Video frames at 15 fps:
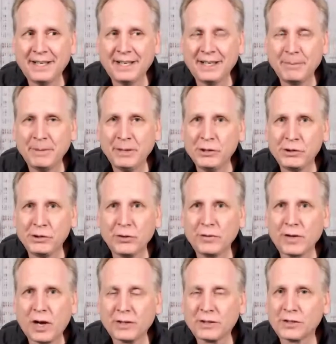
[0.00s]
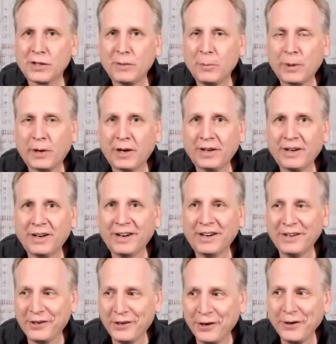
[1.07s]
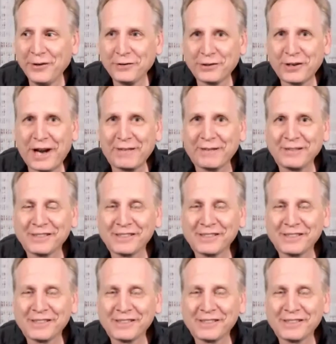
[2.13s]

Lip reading: means you've gone somewhere. You've traveled